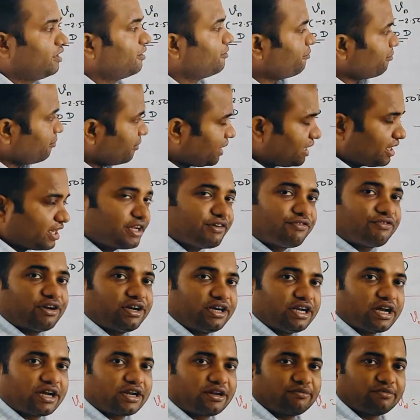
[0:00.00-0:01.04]
Make a different
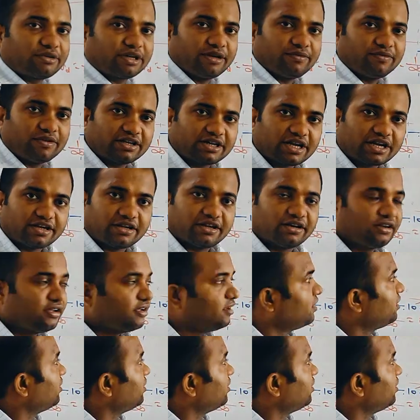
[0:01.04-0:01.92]
diagram, give the title